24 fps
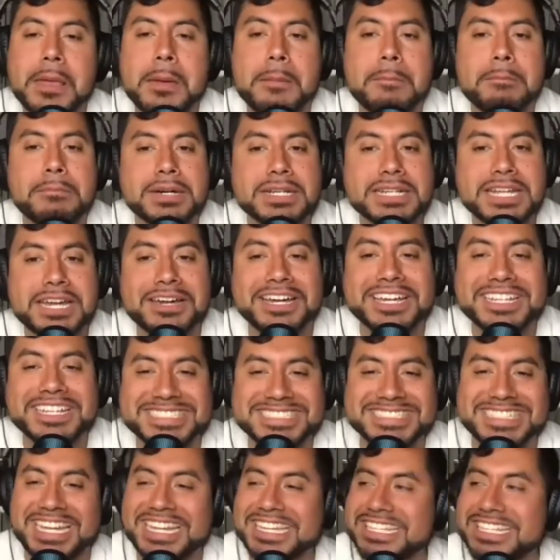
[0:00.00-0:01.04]
But I was
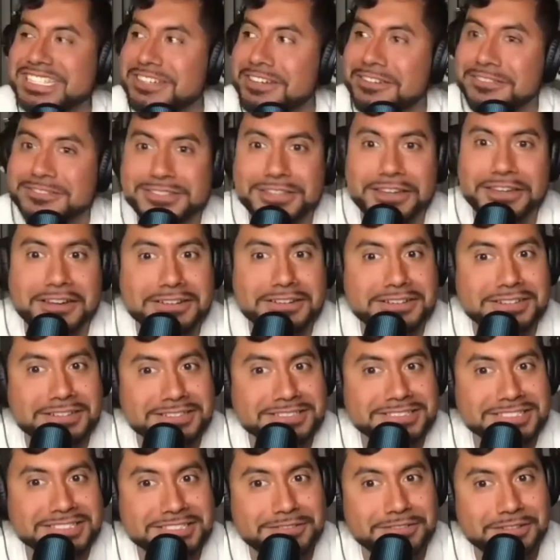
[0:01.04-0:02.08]
like, yo, y'all
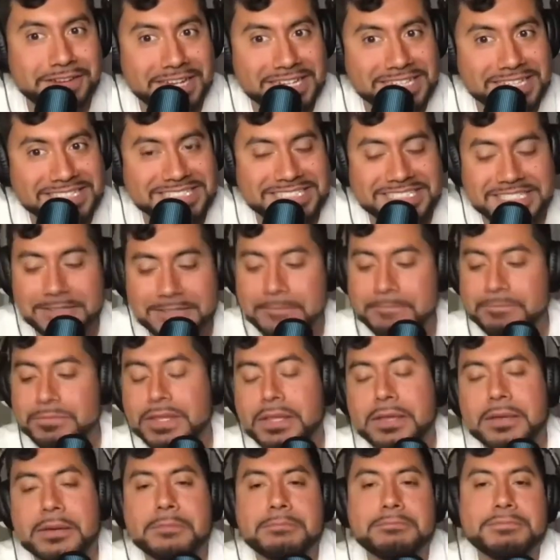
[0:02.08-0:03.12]
girls crazy.
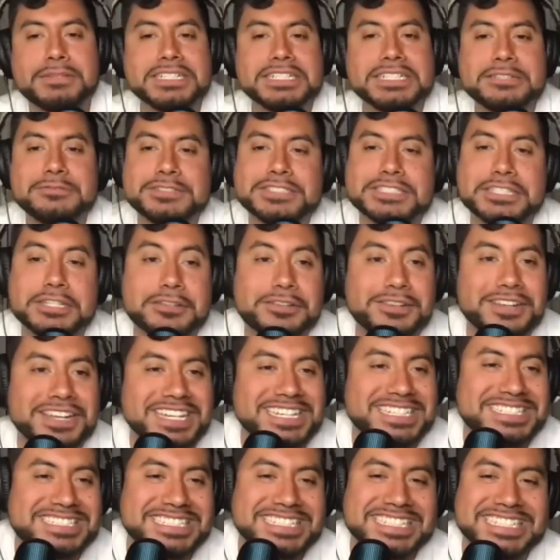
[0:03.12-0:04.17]
But it was a
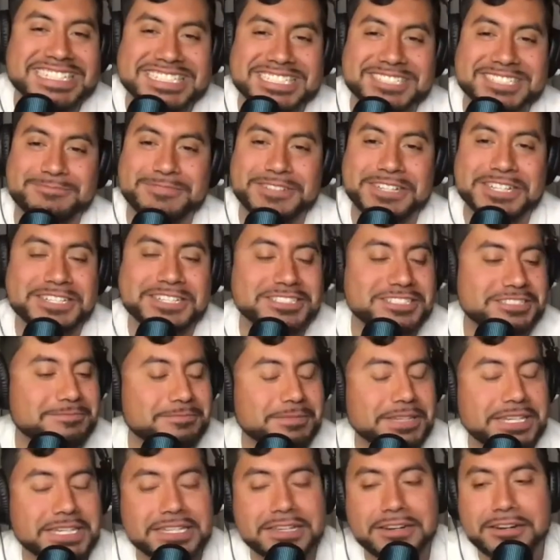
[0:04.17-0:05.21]
crazy experience,
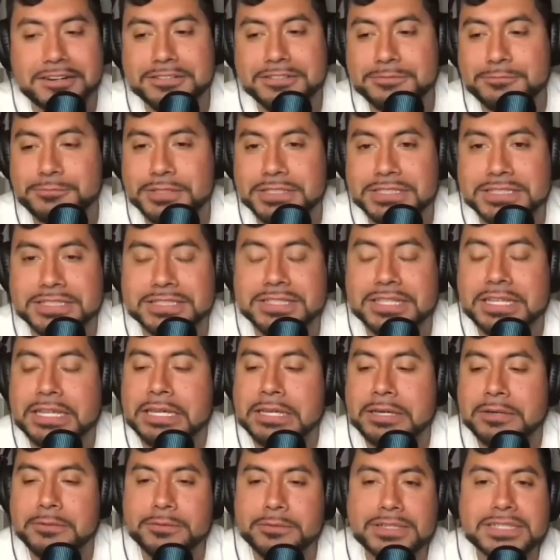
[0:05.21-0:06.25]
man. One of
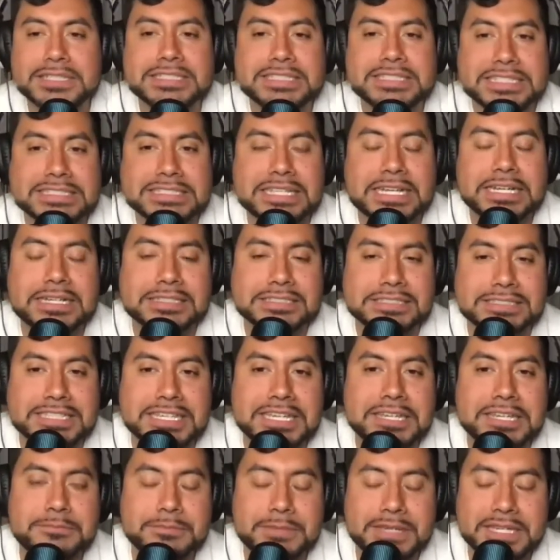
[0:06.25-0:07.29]
the things I could
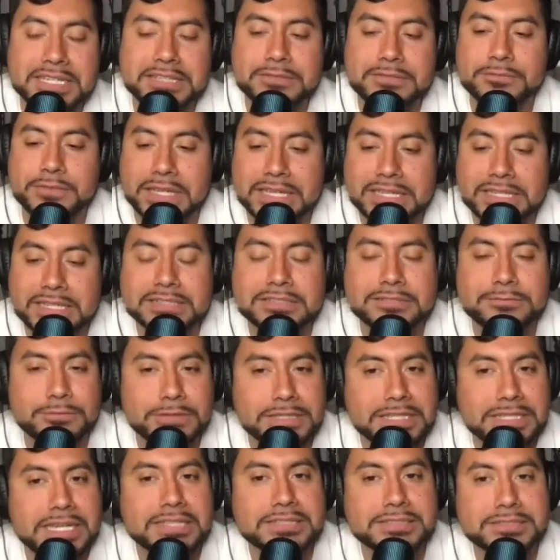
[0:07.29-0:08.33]
say, man, Vegas, we
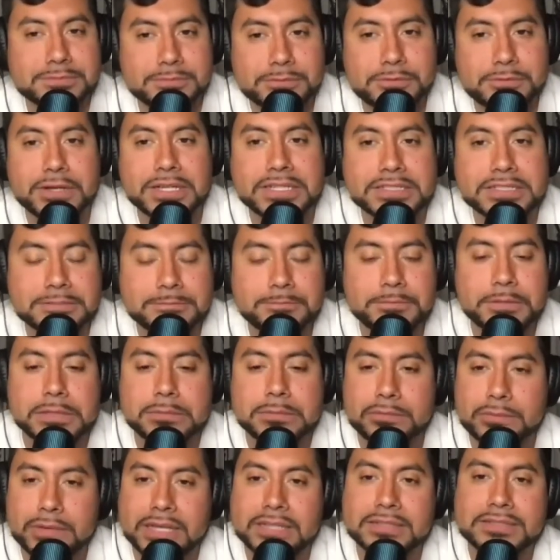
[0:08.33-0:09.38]
got some crazy
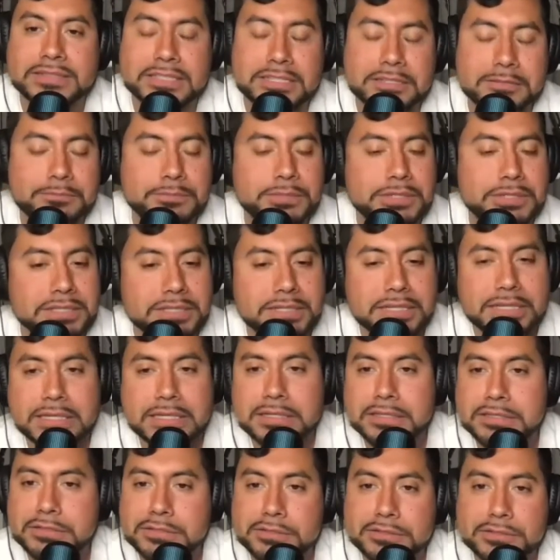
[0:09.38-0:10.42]
people out there, but
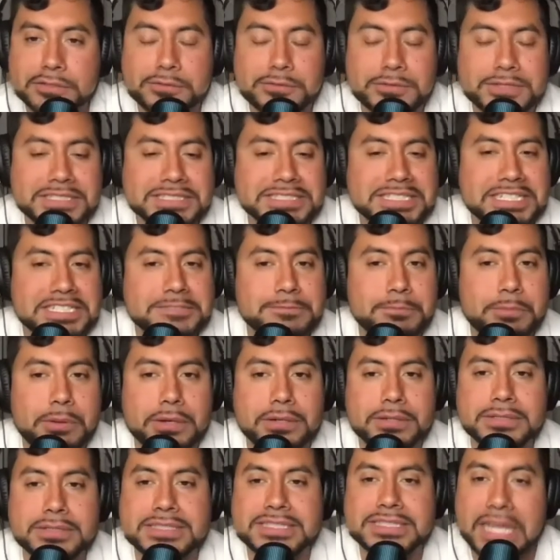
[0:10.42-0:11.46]
you know what? That's part
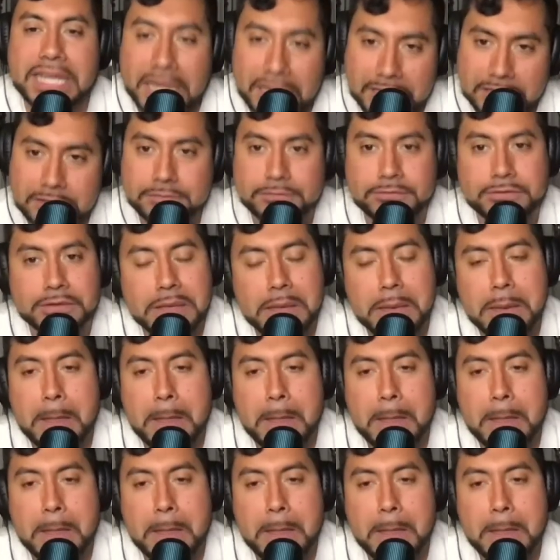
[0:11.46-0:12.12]
of life.